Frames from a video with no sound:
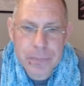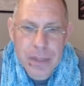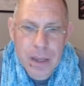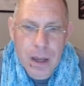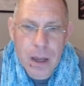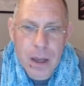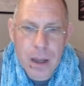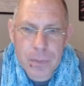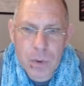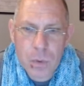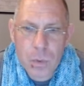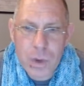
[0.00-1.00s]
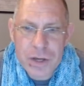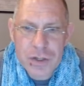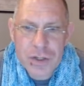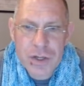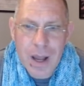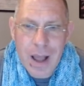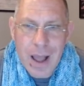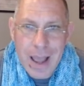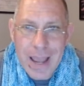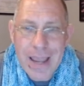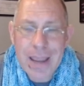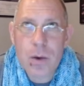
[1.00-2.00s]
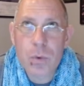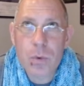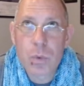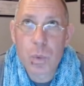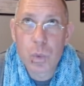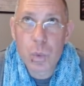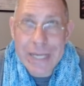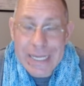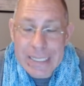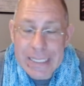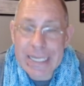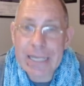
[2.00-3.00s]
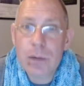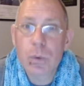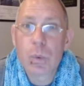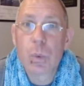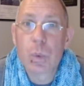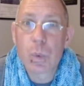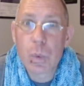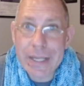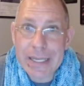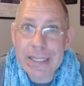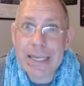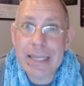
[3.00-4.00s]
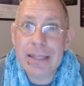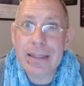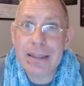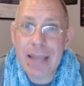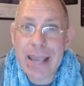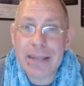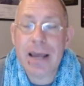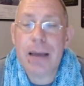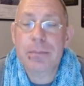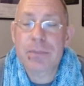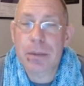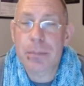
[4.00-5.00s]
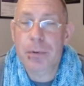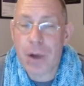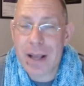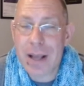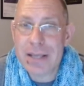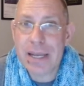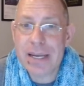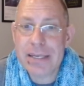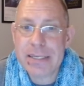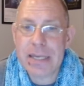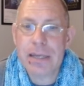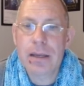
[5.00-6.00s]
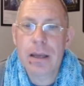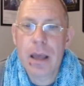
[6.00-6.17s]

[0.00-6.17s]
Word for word: um, which I really, really liked. I'm surprised that I did.